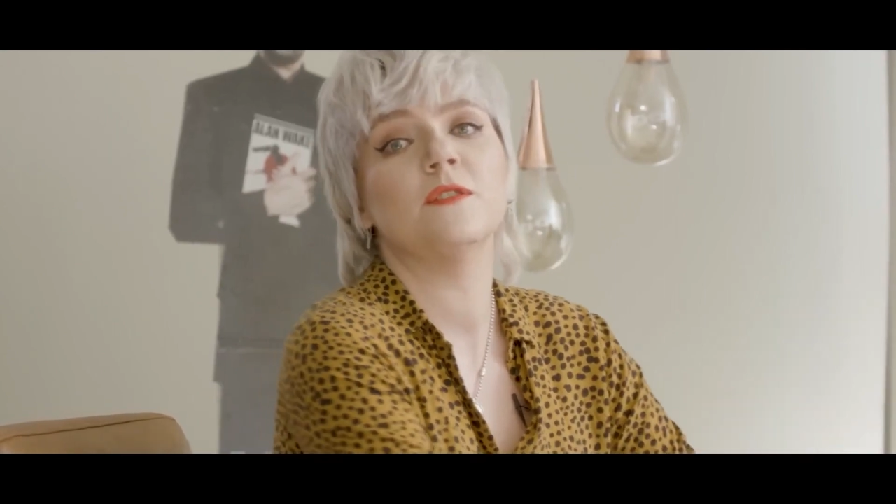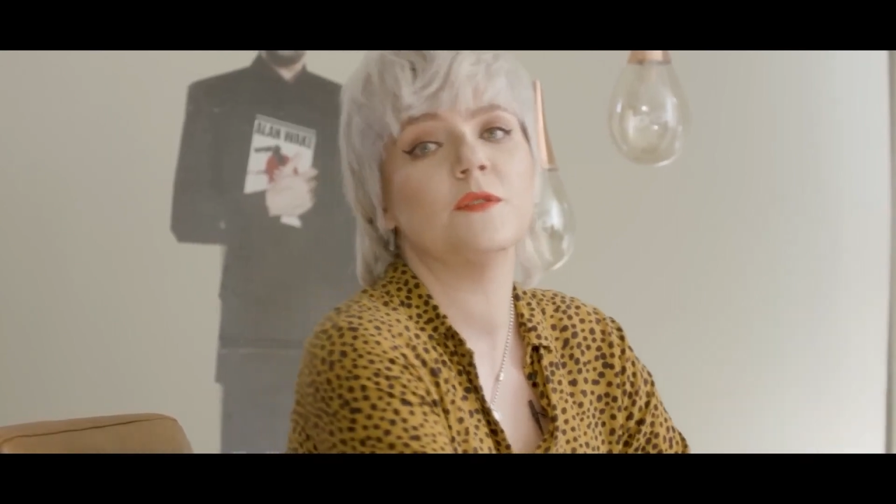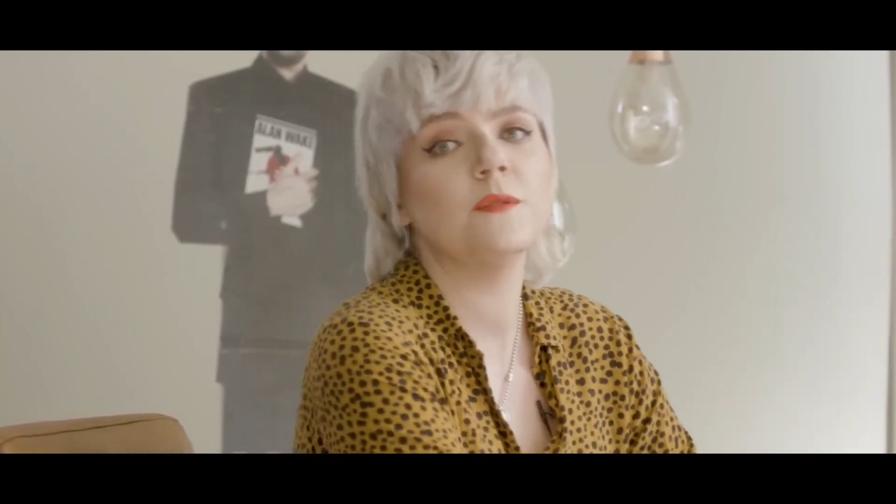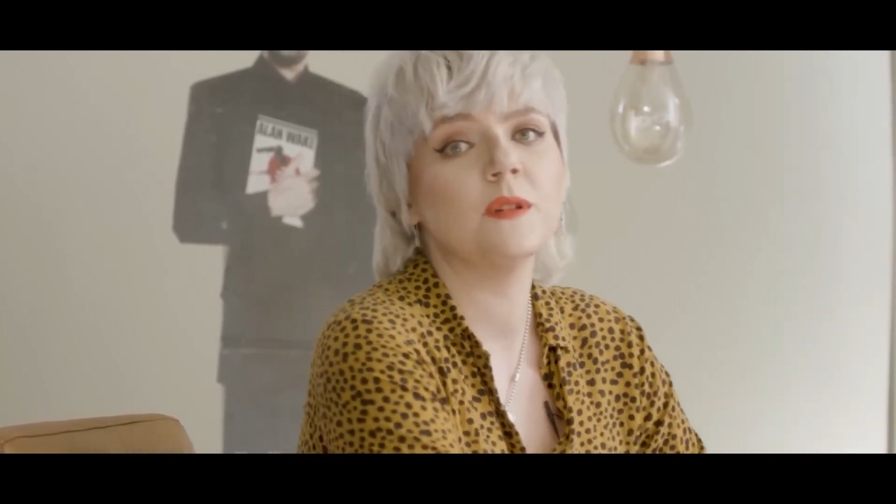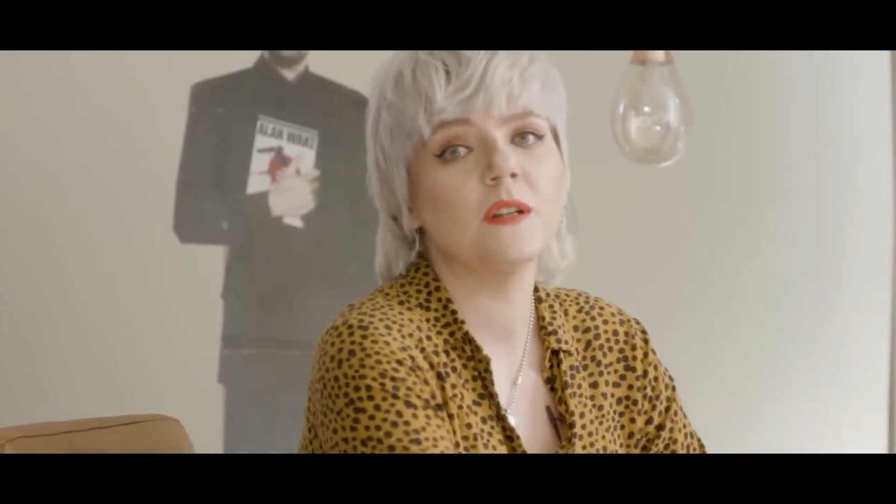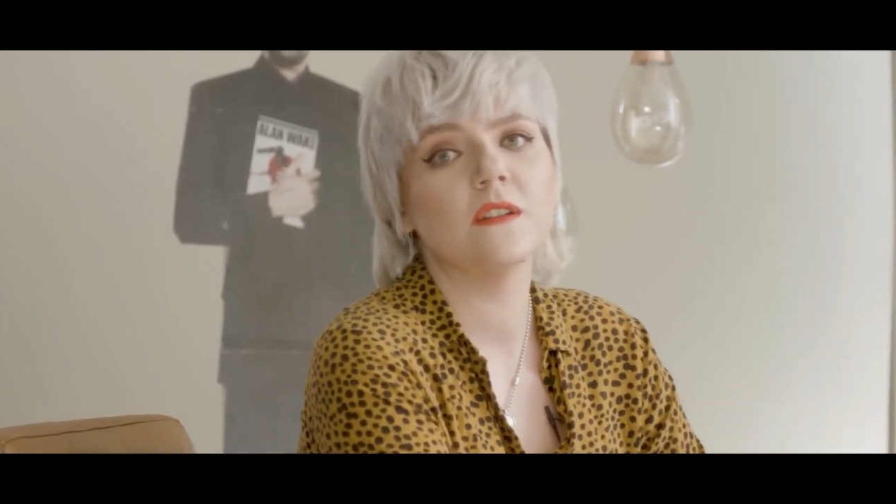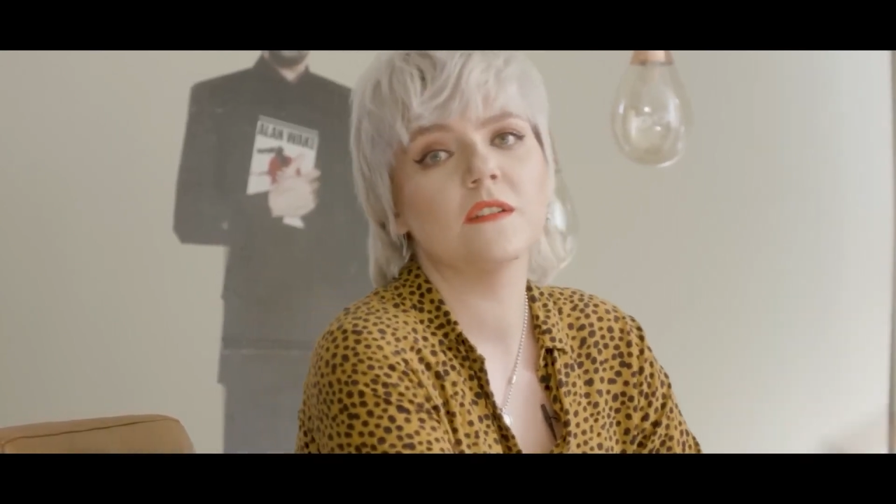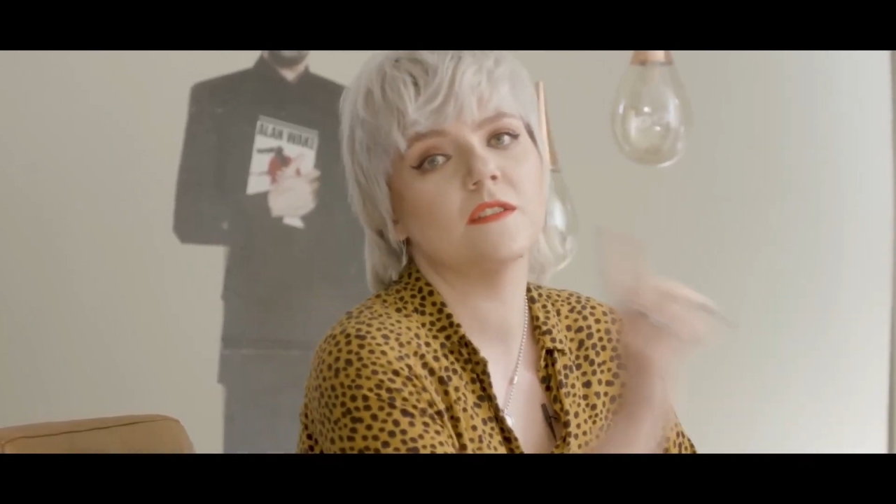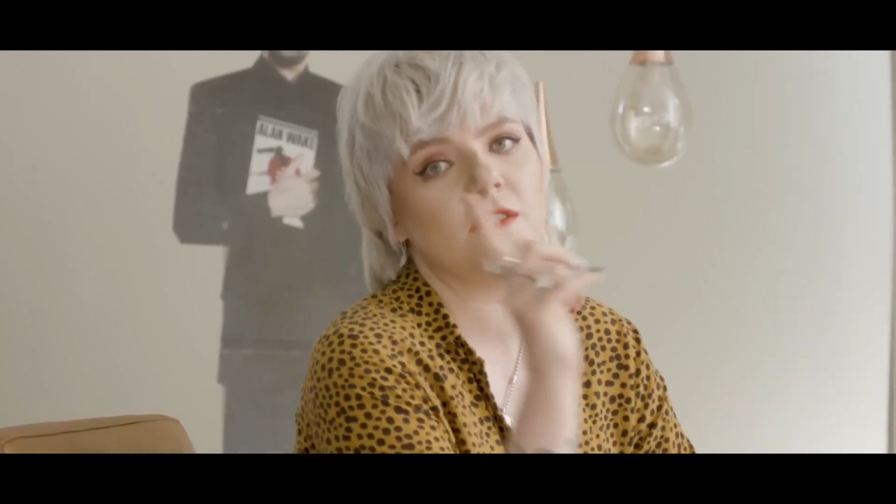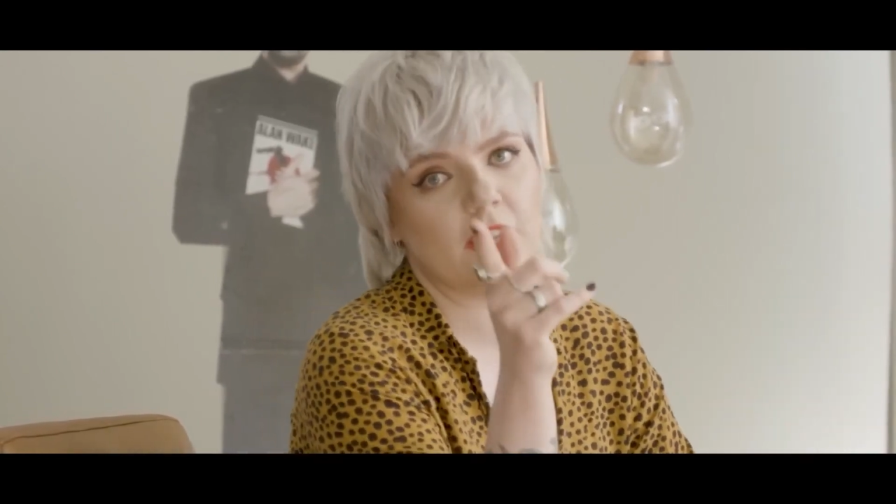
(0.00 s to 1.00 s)
do,
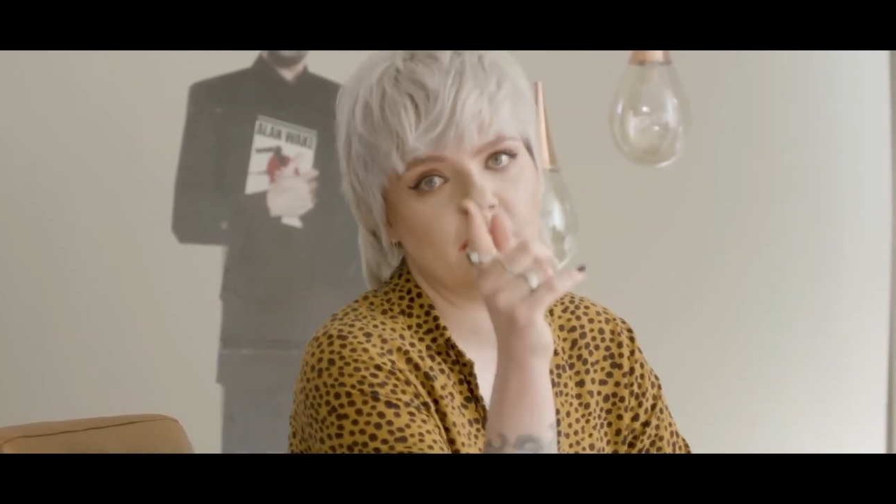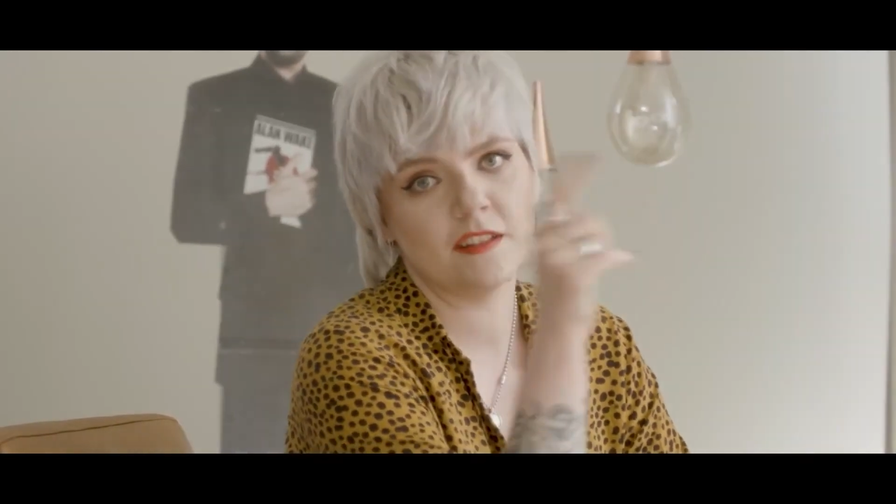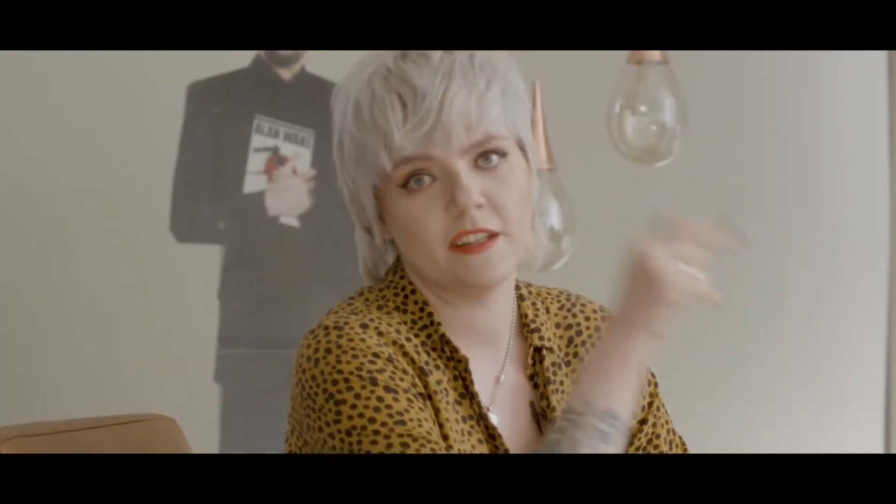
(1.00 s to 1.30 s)
stay in the